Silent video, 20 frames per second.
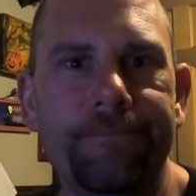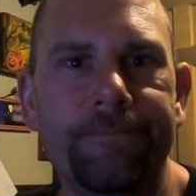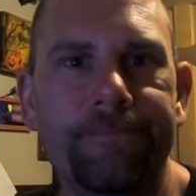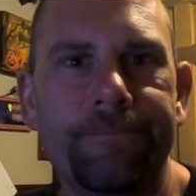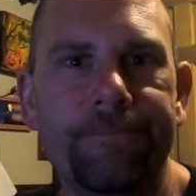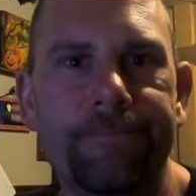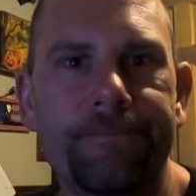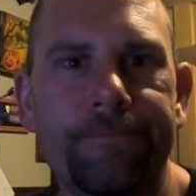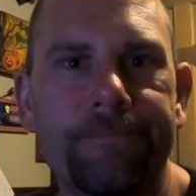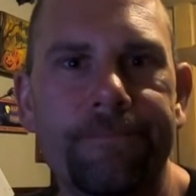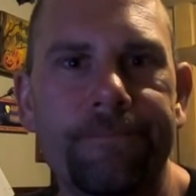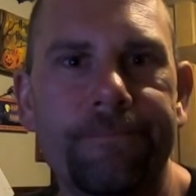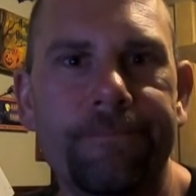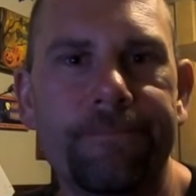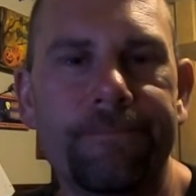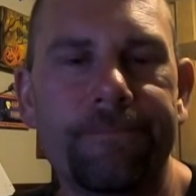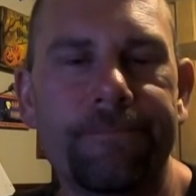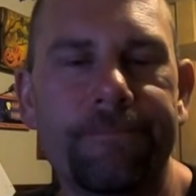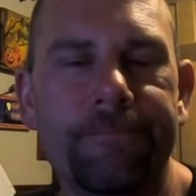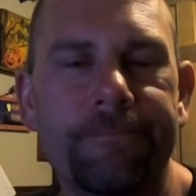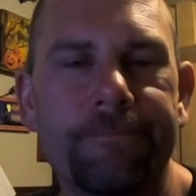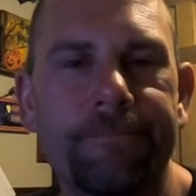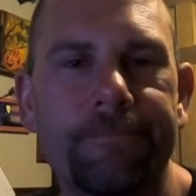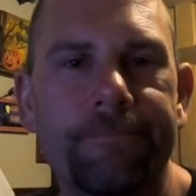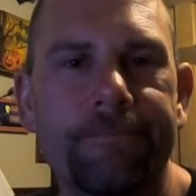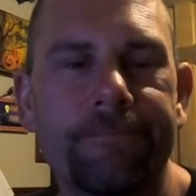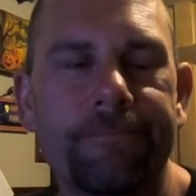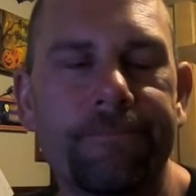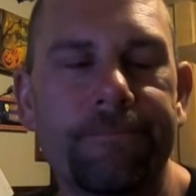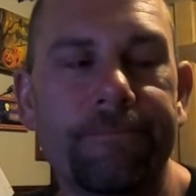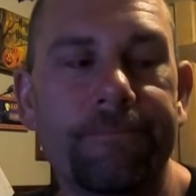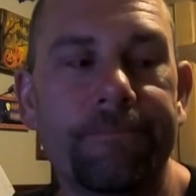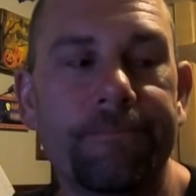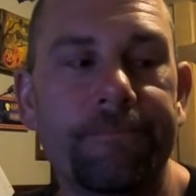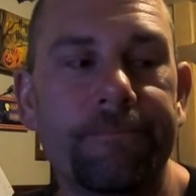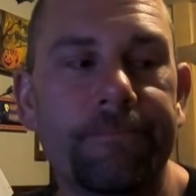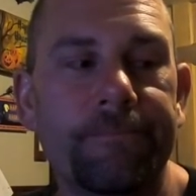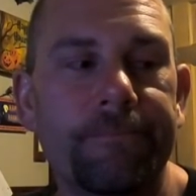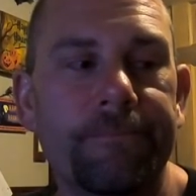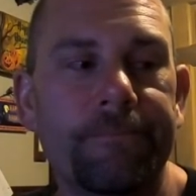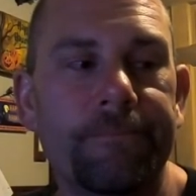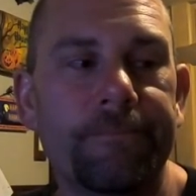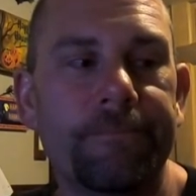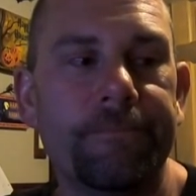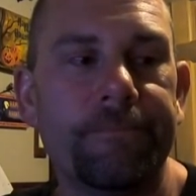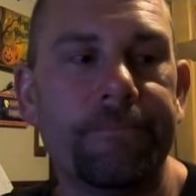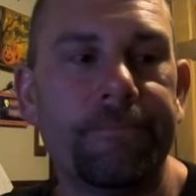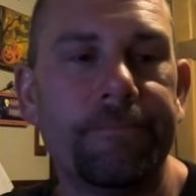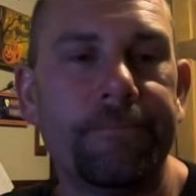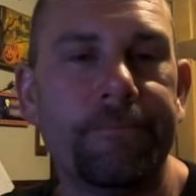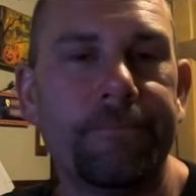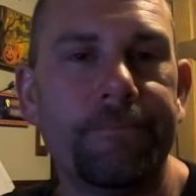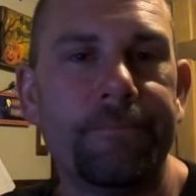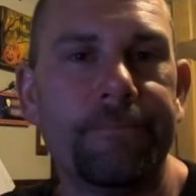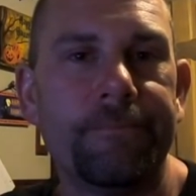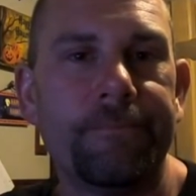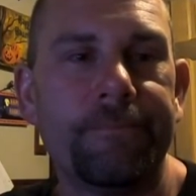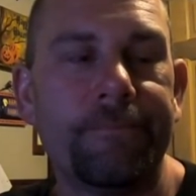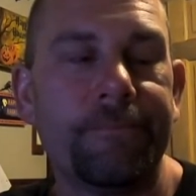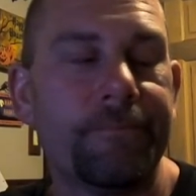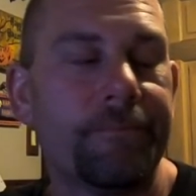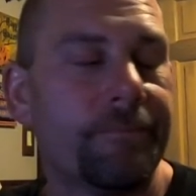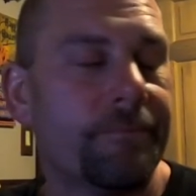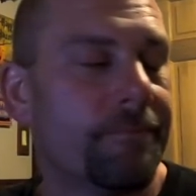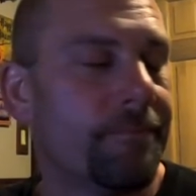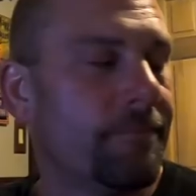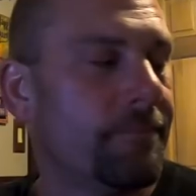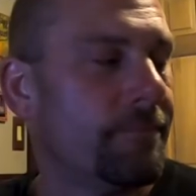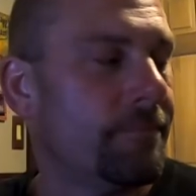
No one is speaking in this clip.